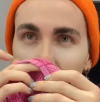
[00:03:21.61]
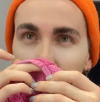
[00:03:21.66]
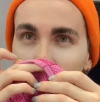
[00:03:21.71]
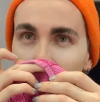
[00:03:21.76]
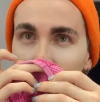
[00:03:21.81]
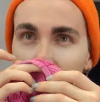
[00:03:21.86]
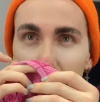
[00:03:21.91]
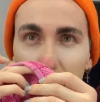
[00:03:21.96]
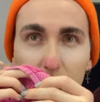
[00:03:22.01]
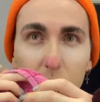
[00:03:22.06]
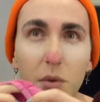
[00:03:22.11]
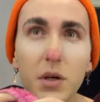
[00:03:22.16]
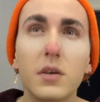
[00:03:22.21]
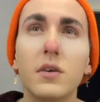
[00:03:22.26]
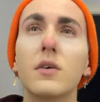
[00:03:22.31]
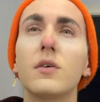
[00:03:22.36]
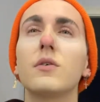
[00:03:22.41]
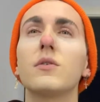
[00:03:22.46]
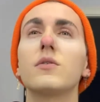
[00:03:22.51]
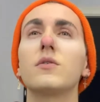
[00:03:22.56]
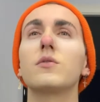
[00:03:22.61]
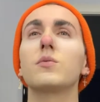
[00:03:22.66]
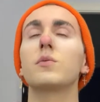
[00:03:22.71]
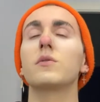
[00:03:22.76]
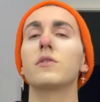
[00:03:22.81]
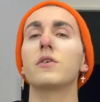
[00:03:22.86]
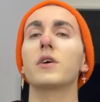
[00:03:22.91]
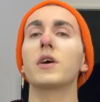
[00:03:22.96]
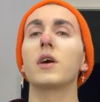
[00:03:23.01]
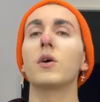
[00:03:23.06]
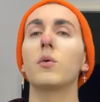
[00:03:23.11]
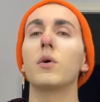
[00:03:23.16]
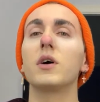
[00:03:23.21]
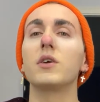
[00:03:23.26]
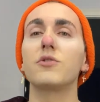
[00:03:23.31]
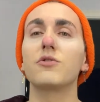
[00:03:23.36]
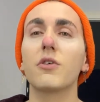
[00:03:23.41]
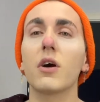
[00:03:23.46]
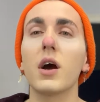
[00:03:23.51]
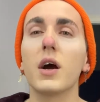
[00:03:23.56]
at the end of my nose was looking
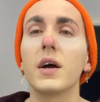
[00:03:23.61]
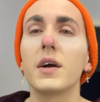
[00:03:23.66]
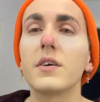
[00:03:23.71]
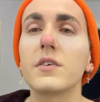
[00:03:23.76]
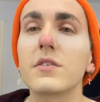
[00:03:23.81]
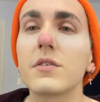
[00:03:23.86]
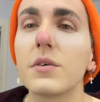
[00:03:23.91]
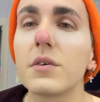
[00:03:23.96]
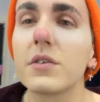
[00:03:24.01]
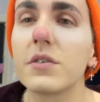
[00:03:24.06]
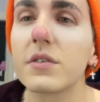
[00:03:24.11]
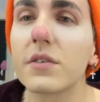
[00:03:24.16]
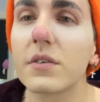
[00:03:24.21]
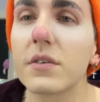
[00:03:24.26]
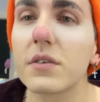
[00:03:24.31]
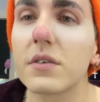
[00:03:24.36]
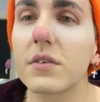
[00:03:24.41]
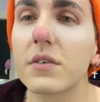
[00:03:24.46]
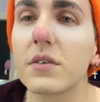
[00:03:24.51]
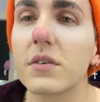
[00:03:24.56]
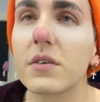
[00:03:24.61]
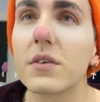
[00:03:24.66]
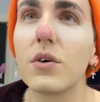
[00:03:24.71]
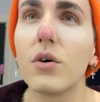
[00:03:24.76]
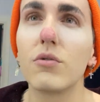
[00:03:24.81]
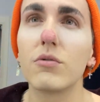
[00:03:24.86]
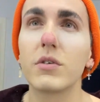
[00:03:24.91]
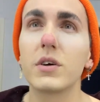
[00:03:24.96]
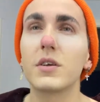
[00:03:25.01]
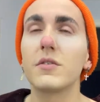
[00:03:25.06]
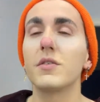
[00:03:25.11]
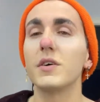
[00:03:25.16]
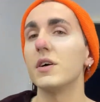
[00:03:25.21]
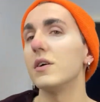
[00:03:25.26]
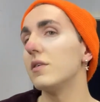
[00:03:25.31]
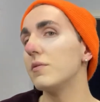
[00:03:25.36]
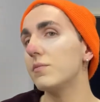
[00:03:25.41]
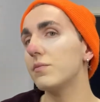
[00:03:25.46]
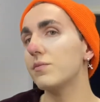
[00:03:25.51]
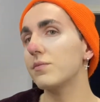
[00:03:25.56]
quite dry, so I just got rid of it.